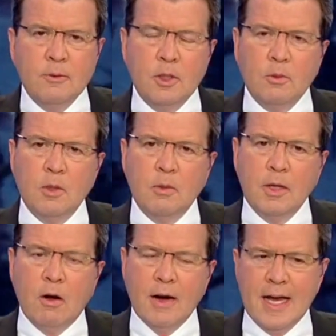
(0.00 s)

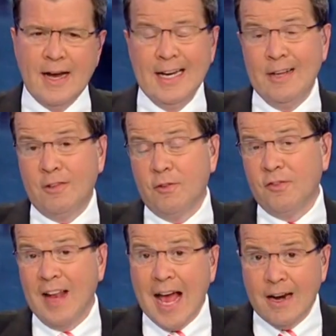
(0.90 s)
where we are now, I guess
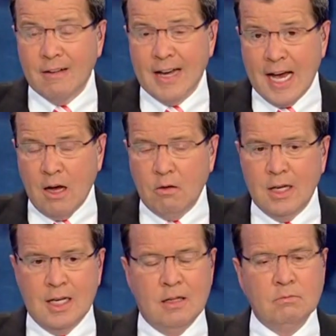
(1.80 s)
it's flatter
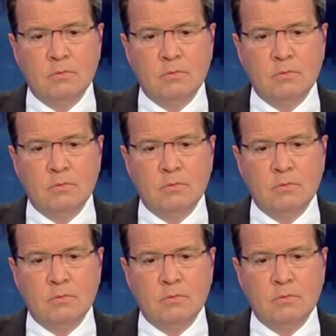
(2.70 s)
now,